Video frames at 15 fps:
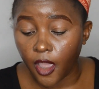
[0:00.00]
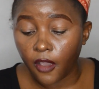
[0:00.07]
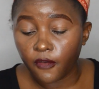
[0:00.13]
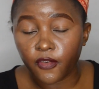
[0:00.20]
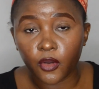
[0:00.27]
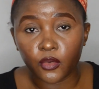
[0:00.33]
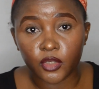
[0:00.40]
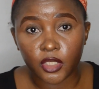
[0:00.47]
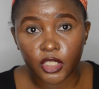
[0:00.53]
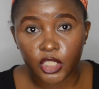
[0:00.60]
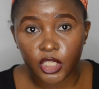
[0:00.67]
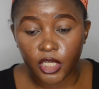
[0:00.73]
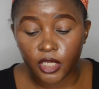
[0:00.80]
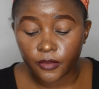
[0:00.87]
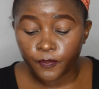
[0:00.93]

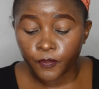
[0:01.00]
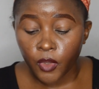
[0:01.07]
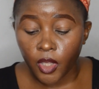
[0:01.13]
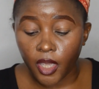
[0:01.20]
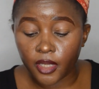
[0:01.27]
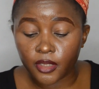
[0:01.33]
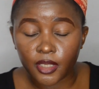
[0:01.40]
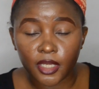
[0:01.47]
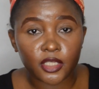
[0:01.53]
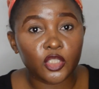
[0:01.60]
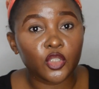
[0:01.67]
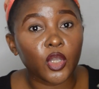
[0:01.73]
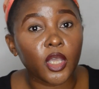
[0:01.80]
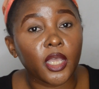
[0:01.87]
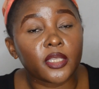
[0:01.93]
foundation, and
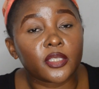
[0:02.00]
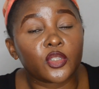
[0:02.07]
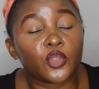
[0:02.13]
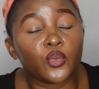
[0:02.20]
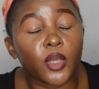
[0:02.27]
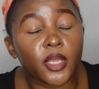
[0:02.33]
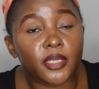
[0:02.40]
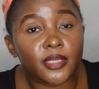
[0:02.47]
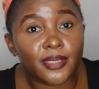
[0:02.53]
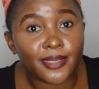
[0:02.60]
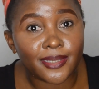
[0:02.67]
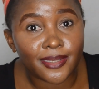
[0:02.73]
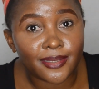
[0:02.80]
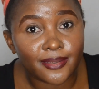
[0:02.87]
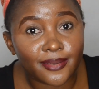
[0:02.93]
as you had
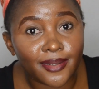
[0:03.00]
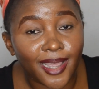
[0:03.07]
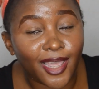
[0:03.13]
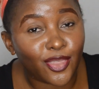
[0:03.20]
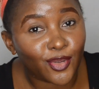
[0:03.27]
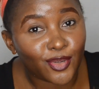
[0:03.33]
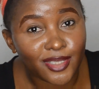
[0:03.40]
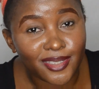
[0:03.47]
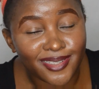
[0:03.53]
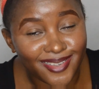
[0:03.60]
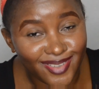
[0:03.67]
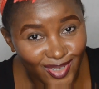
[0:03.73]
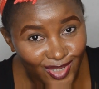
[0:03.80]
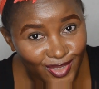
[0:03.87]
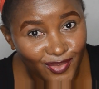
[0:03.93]
seen, I thought it
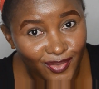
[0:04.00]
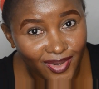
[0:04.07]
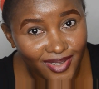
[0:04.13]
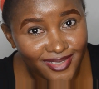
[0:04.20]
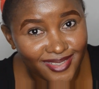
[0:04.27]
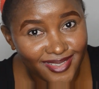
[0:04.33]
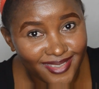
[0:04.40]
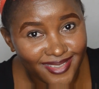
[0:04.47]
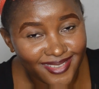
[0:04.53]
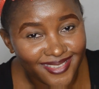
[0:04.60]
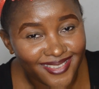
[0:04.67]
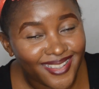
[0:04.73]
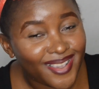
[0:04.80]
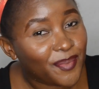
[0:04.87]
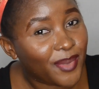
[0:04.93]
transfers,
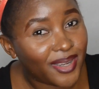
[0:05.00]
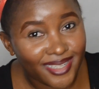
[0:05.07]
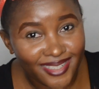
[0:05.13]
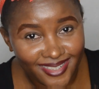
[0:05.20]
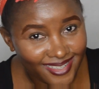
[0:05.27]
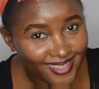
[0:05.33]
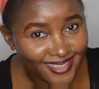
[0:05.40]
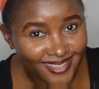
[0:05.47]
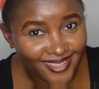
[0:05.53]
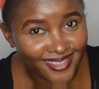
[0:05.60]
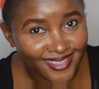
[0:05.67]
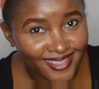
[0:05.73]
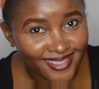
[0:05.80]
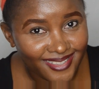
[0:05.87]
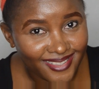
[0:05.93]
but it
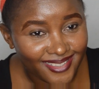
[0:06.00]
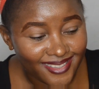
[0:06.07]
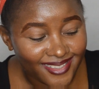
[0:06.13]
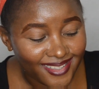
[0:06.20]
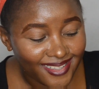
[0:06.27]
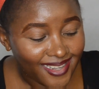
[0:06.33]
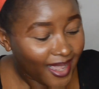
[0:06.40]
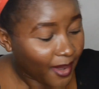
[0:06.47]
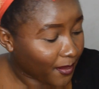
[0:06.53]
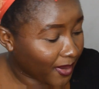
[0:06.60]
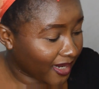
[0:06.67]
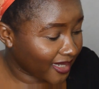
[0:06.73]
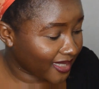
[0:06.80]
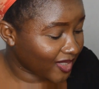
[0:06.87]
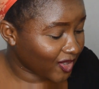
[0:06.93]
doesn't.
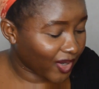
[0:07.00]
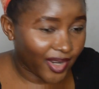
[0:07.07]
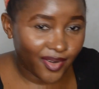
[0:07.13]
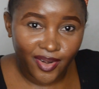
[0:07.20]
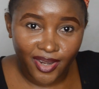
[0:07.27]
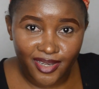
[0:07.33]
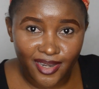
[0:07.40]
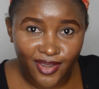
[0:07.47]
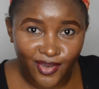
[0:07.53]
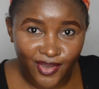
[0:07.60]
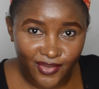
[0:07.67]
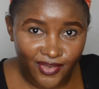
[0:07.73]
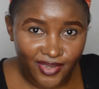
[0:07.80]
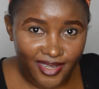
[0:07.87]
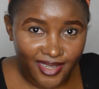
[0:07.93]
But let's try right now
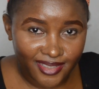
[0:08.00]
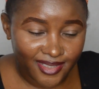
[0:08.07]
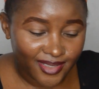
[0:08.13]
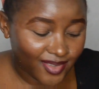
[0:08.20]
if it does